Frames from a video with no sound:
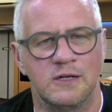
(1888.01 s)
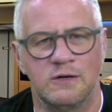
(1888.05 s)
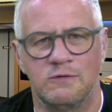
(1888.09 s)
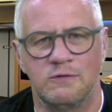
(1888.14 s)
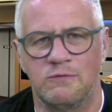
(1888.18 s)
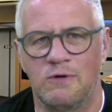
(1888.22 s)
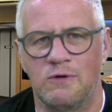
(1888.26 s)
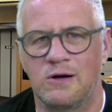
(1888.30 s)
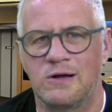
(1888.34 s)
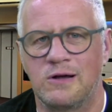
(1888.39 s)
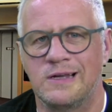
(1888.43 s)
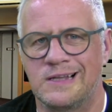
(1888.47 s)

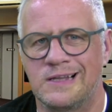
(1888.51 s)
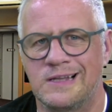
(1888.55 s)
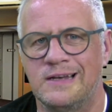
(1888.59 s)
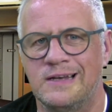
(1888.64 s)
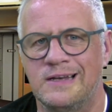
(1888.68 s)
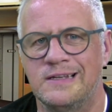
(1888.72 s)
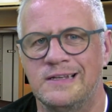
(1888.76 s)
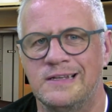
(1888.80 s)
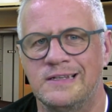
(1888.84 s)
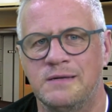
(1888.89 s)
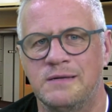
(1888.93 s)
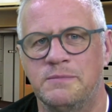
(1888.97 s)
rockets
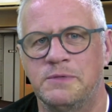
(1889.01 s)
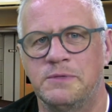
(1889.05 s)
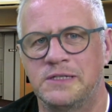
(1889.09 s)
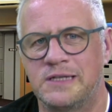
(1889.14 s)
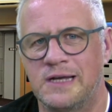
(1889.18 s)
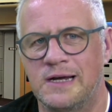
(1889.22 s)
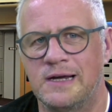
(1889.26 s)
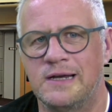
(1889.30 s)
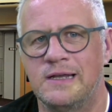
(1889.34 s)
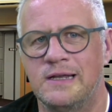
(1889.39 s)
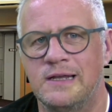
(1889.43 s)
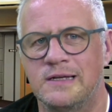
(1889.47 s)
landing
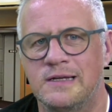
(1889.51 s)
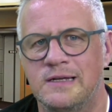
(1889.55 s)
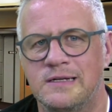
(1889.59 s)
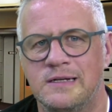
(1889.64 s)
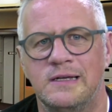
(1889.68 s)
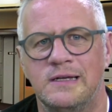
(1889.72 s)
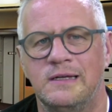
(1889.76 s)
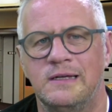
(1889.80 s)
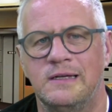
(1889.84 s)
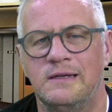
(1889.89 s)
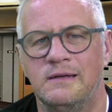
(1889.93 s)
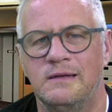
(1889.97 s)

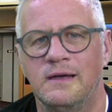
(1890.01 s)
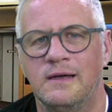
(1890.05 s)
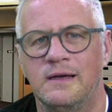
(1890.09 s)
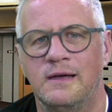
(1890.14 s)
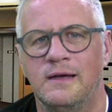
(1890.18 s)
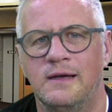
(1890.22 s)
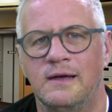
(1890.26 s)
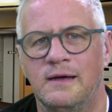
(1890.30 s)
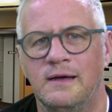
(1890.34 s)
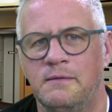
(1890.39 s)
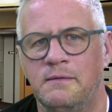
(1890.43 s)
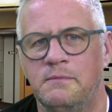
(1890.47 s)
simultaneously,
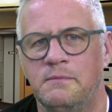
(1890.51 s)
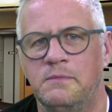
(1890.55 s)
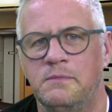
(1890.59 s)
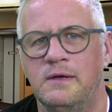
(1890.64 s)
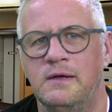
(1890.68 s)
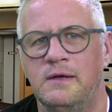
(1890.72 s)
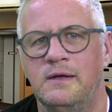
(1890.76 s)
and